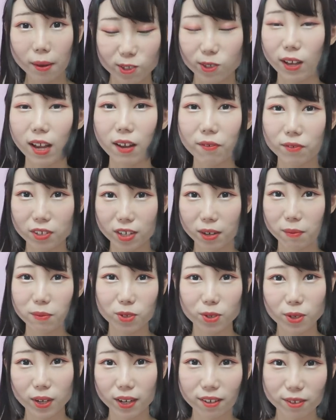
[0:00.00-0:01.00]
so after I'm
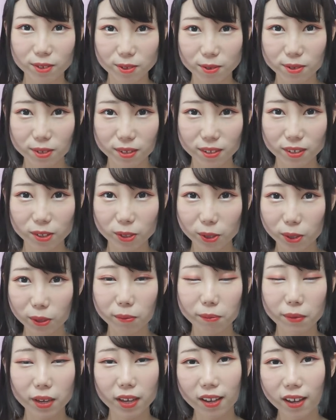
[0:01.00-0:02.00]
trying those
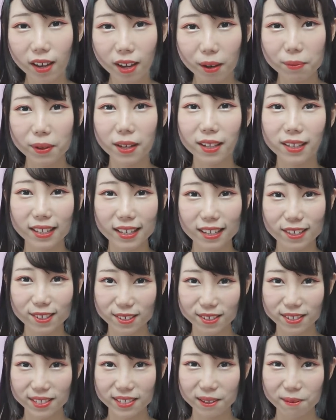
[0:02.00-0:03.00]
new makeup and they
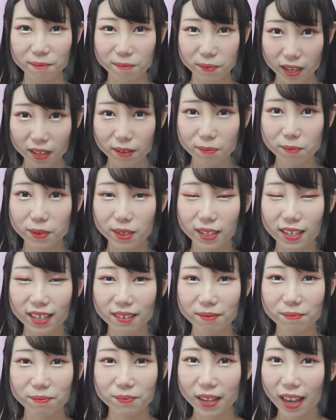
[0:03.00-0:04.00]
just make
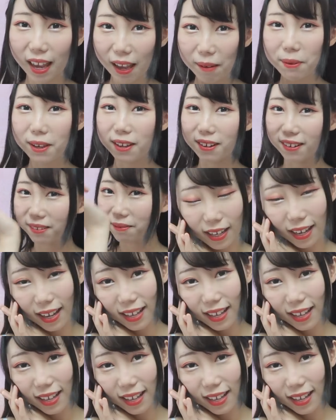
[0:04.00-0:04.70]
me happier,